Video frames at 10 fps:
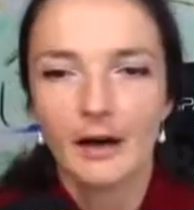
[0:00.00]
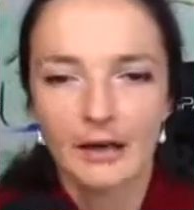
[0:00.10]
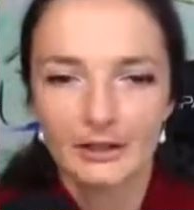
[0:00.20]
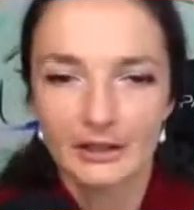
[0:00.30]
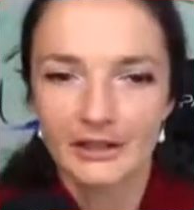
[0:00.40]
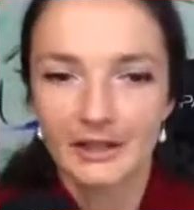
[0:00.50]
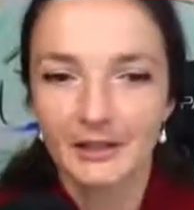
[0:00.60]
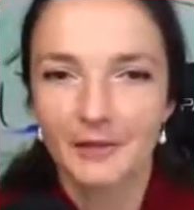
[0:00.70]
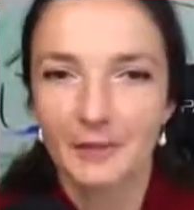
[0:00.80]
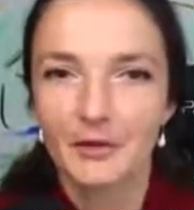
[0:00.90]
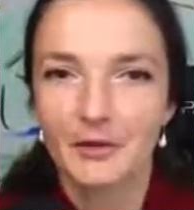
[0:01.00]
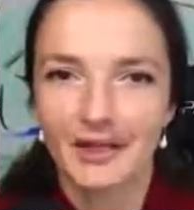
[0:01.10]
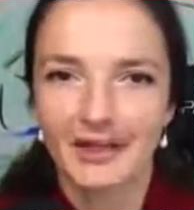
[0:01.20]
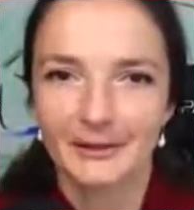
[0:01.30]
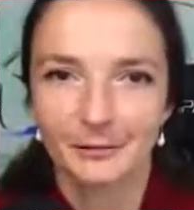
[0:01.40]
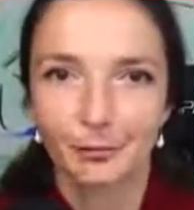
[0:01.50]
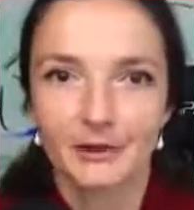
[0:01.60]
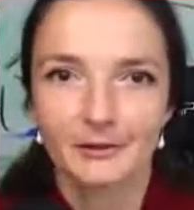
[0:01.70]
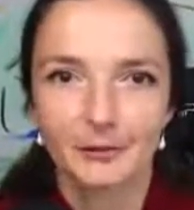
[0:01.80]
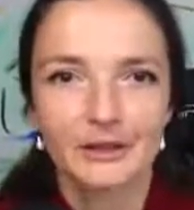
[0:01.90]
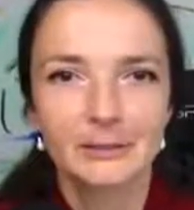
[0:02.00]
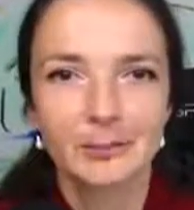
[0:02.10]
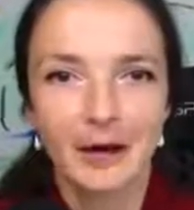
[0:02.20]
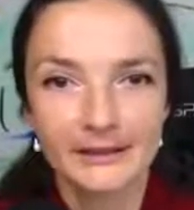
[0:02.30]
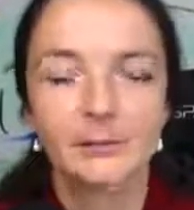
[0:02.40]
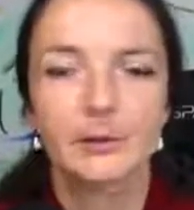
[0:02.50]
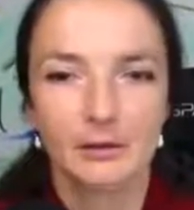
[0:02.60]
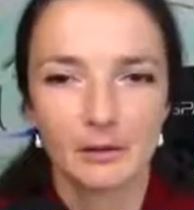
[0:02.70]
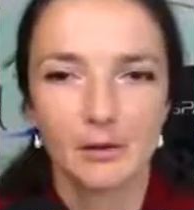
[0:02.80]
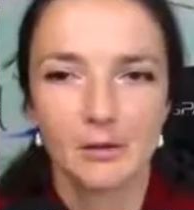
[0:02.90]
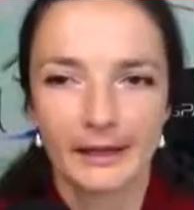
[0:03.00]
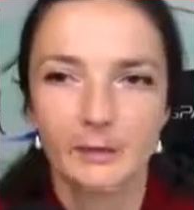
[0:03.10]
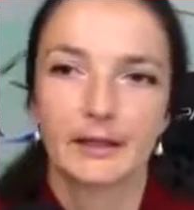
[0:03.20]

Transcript: It just kind of communicates what what's possible, right?